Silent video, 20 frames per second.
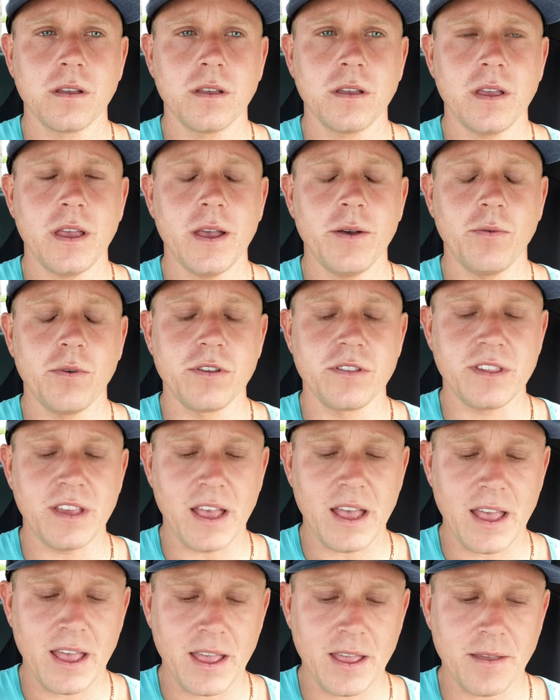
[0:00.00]
It was
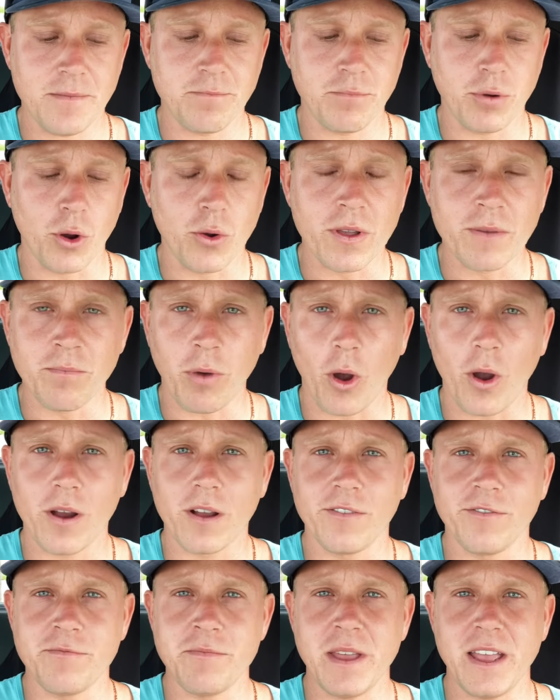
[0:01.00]
a broken part
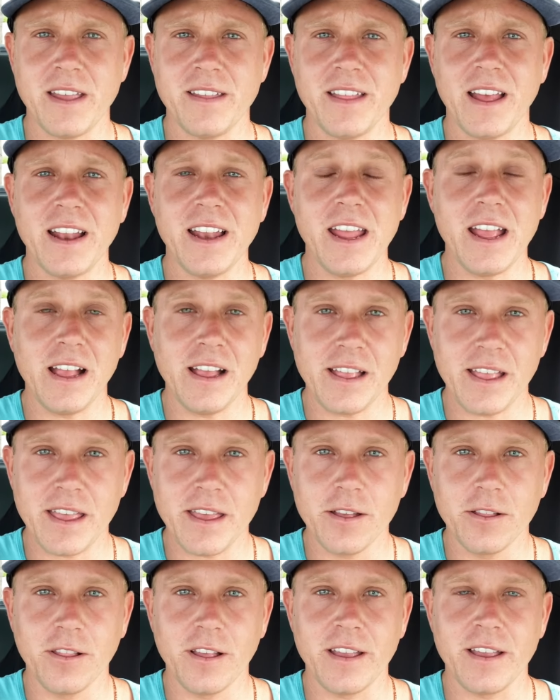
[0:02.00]
of me that needed
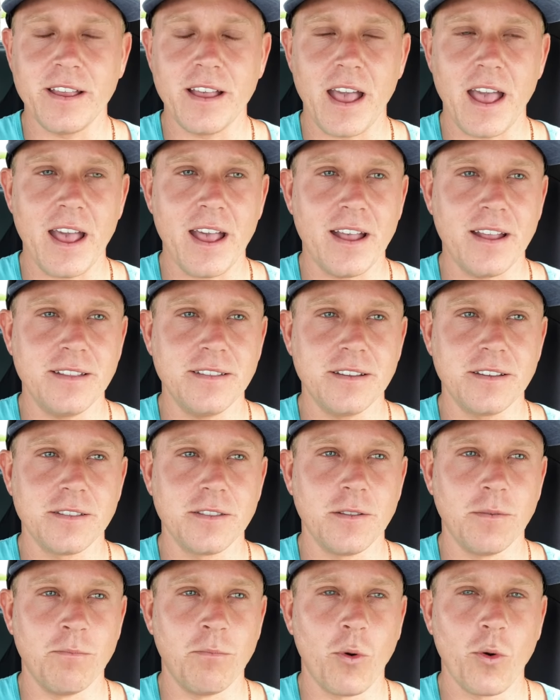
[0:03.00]
healing. And
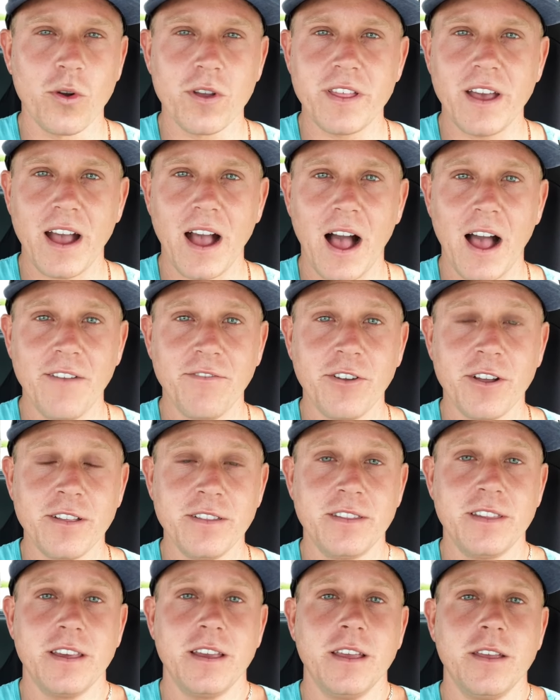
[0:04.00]
the more that I've
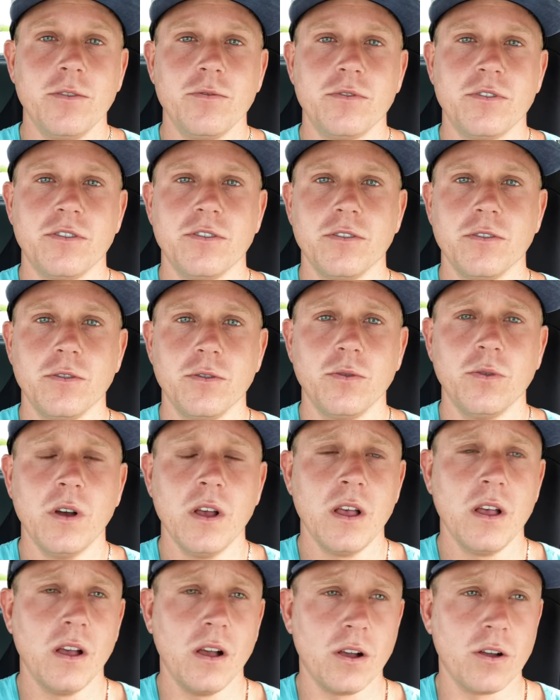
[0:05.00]
continued to
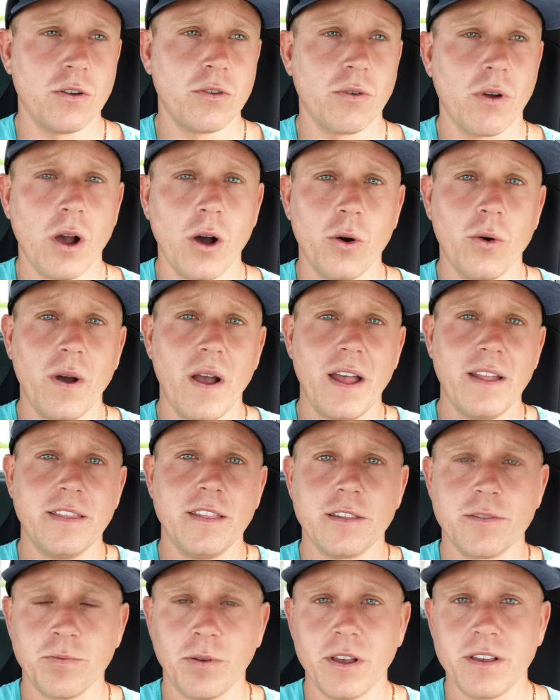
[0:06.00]
grow at
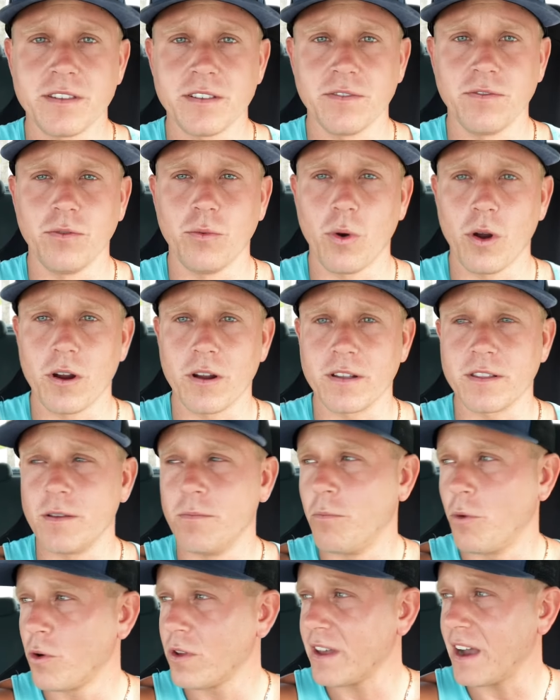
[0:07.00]
this place of work, the
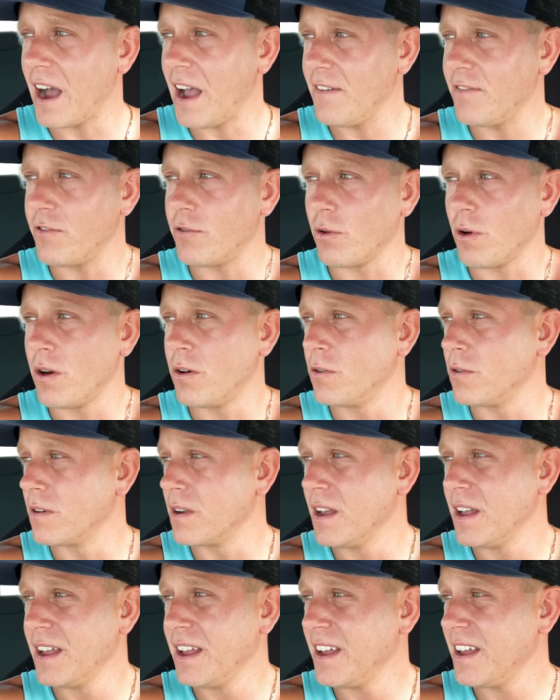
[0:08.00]
more that I've grown
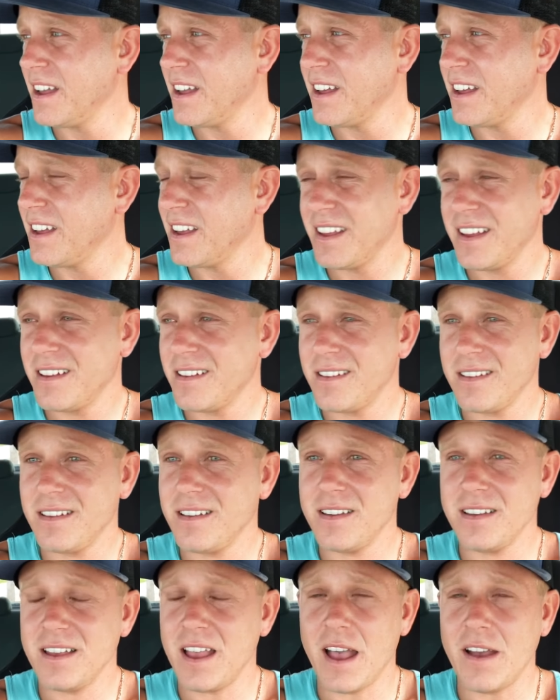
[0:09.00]

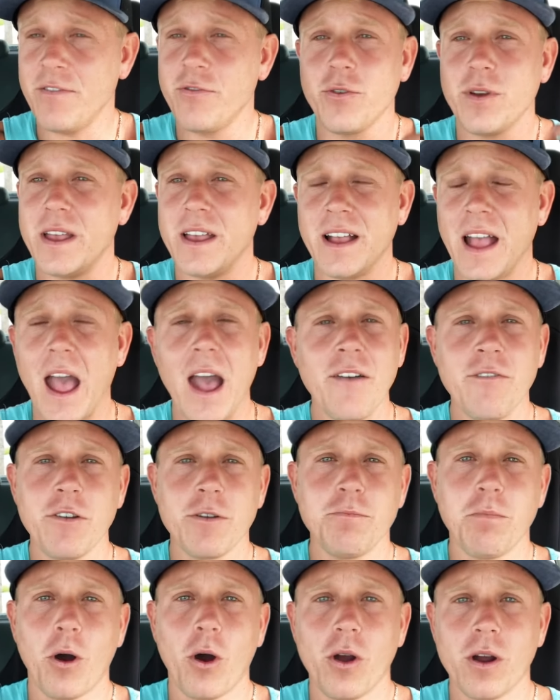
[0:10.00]
in every
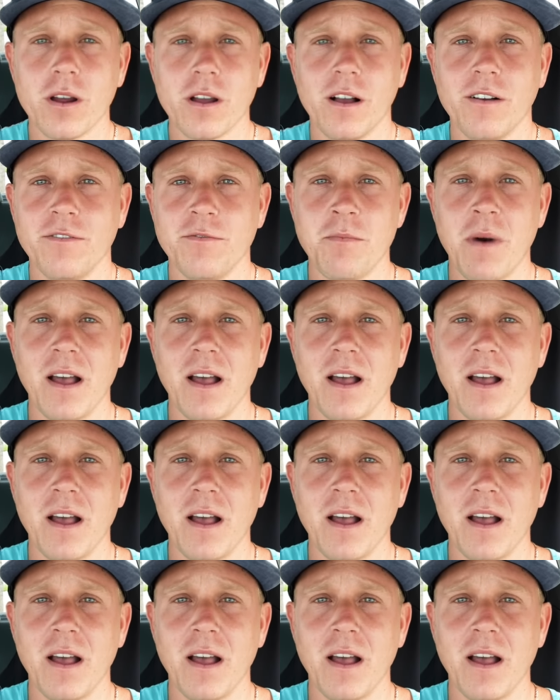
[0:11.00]
part of my